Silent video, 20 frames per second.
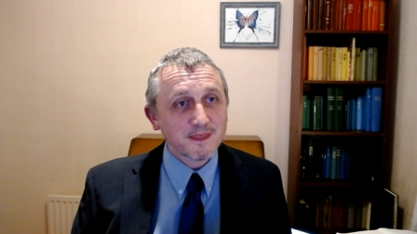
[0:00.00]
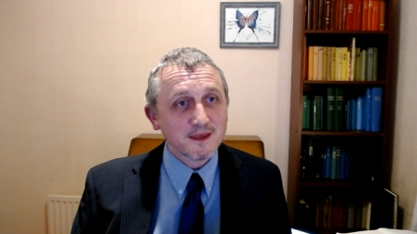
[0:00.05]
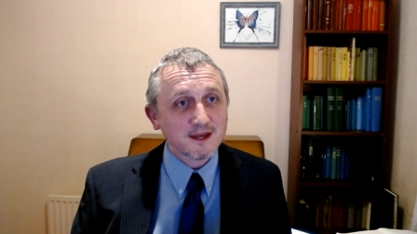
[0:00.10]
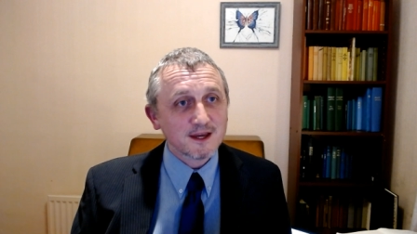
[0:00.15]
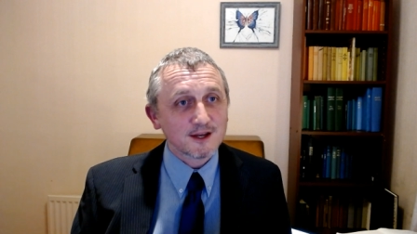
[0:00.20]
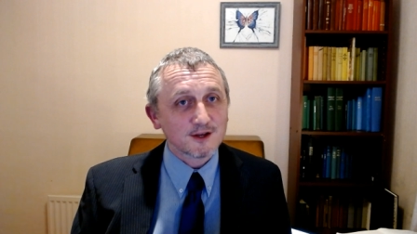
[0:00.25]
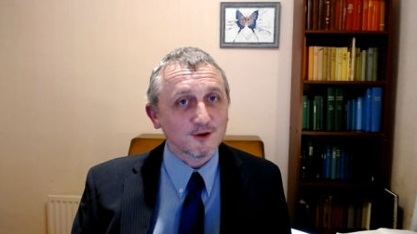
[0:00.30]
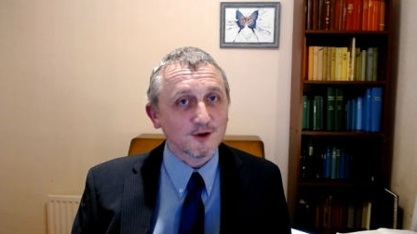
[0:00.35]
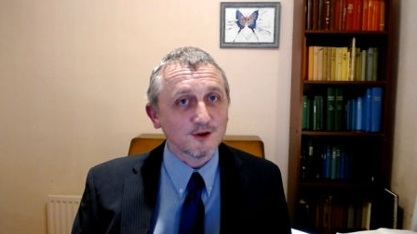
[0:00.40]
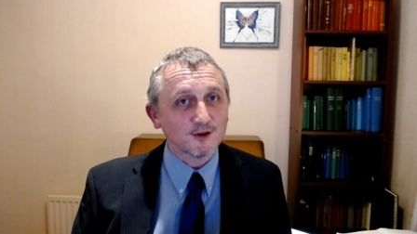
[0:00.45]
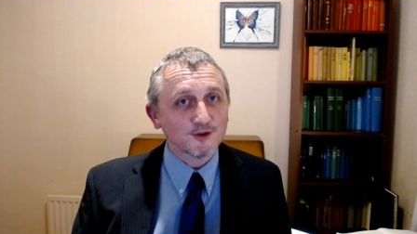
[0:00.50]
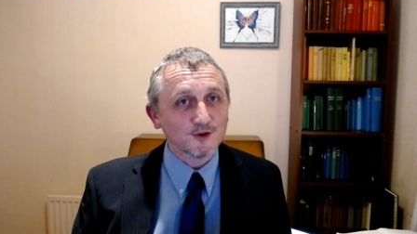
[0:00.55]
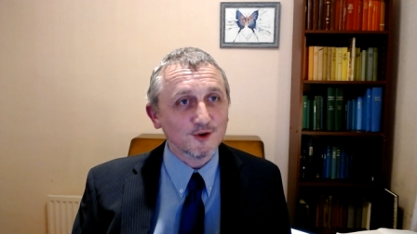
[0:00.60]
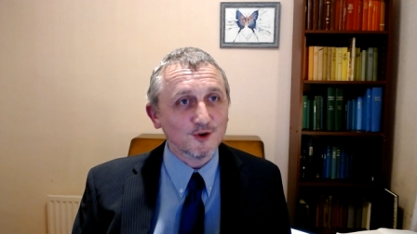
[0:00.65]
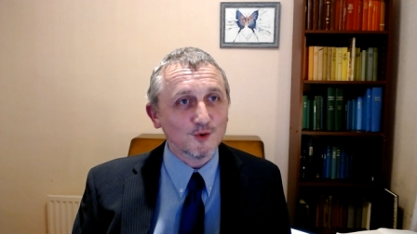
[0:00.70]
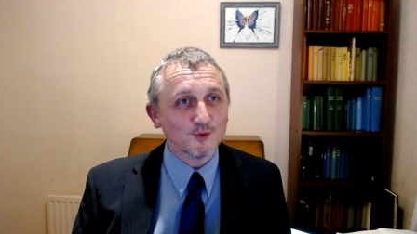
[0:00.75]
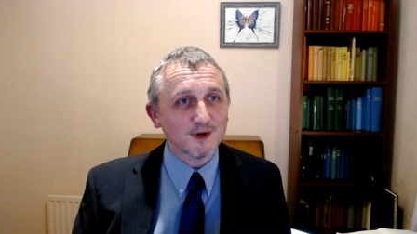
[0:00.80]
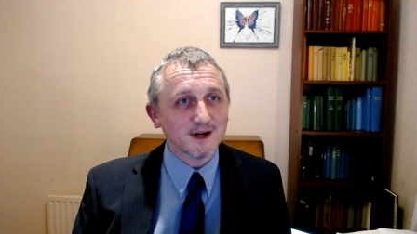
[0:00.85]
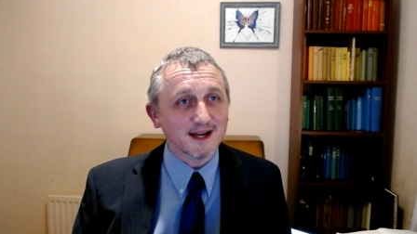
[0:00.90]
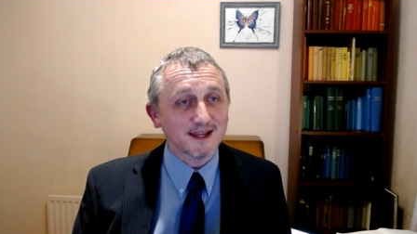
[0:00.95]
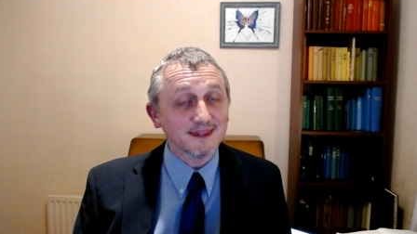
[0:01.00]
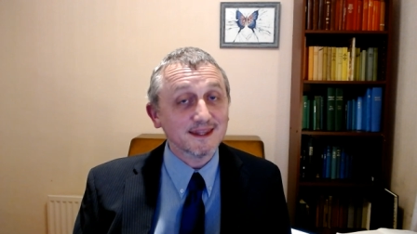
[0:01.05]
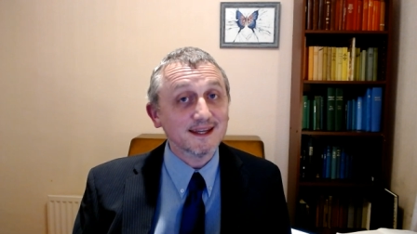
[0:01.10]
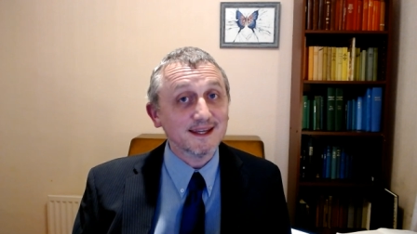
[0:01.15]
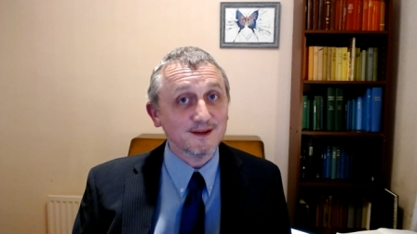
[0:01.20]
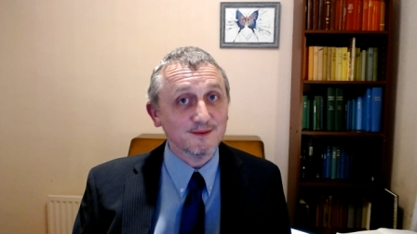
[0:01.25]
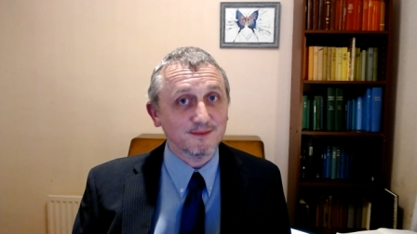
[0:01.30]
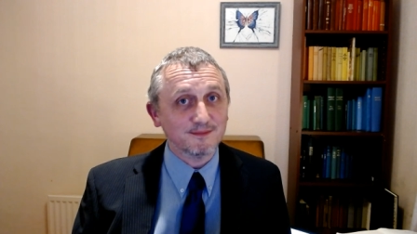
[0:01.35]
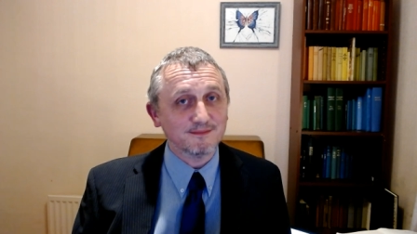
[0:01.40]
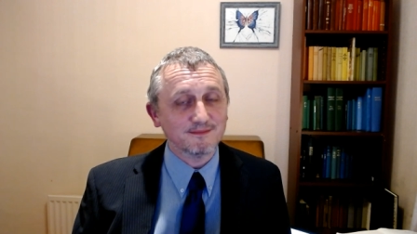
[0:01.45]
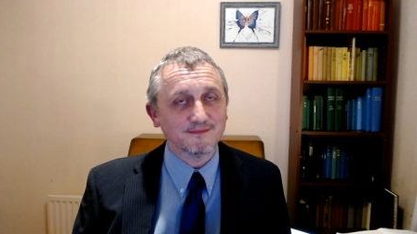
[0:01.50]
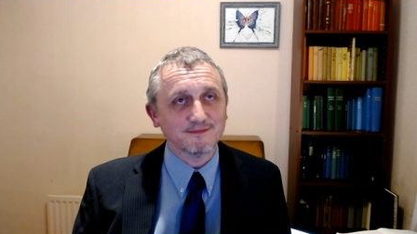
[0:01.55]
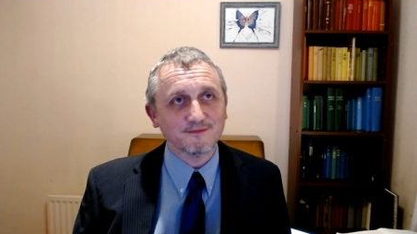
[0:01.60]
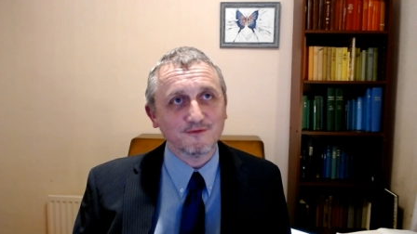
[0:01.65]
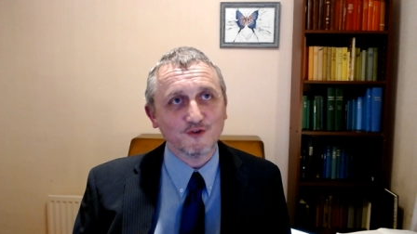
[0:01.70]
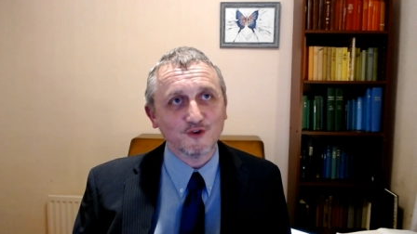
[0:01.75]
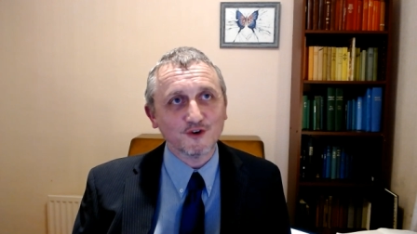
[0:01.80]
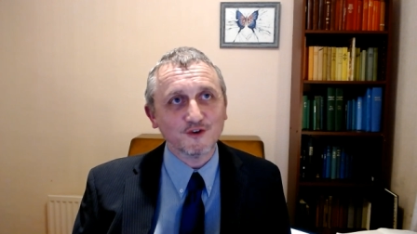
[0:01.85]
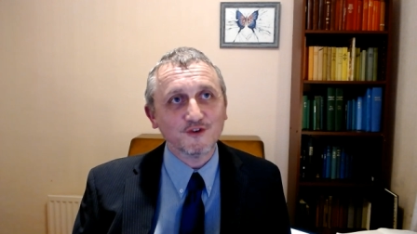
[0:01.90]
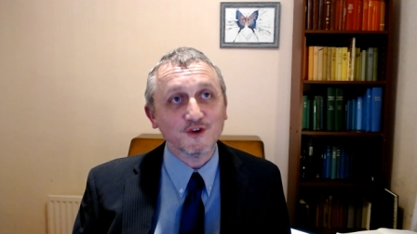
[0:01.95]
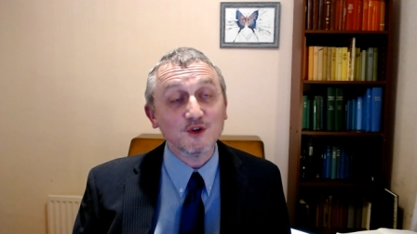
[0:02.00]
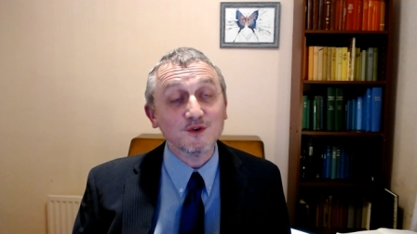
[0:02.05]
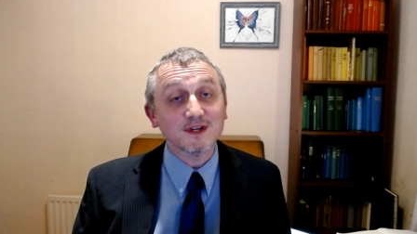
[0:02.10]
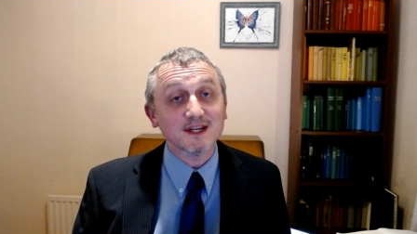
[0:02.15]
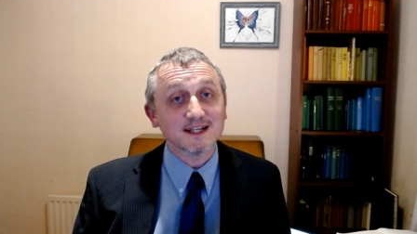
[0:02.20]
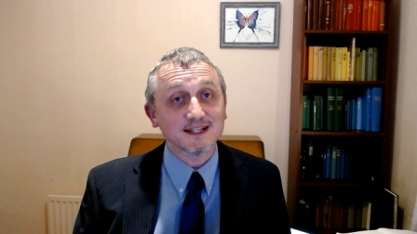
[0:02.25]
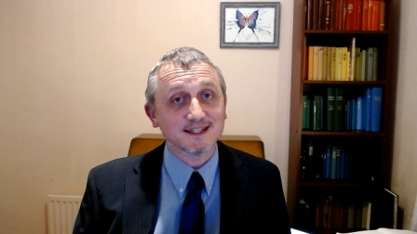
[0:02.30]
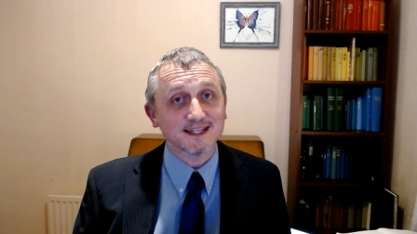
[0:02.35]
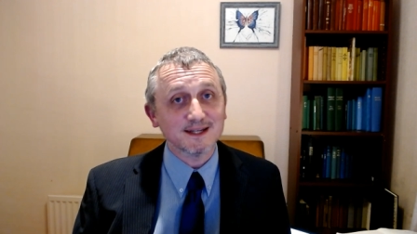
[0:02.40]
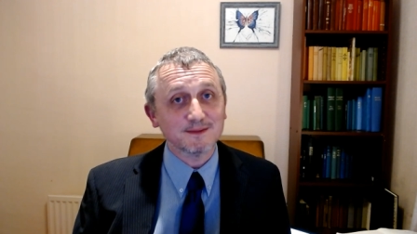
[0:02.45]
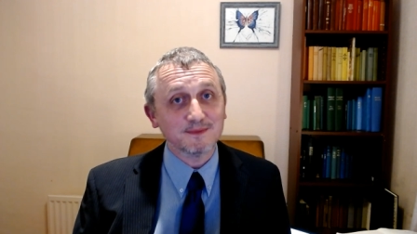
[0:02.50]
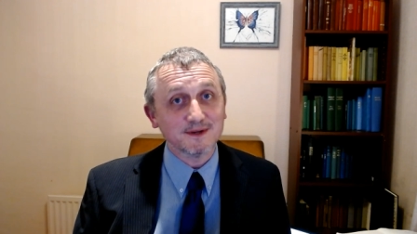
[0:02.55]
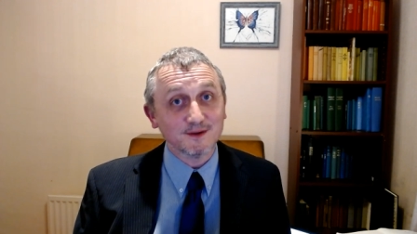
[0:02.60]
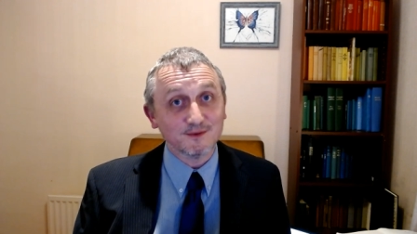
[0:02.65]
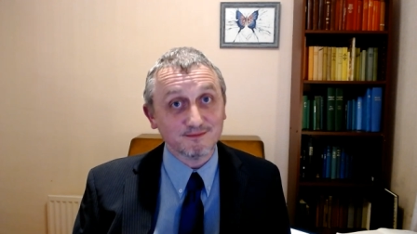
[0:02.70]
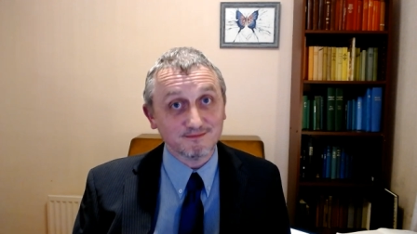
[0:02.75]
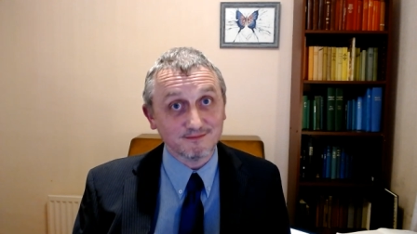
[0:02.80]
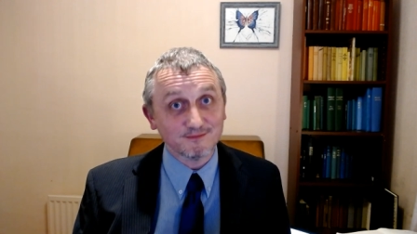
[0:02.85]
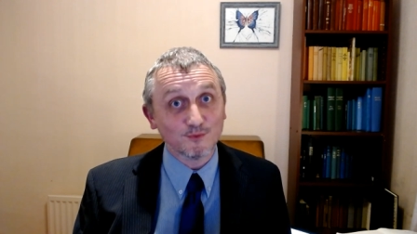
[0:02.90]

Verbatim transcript: So I thought, well, and they for a few years they've been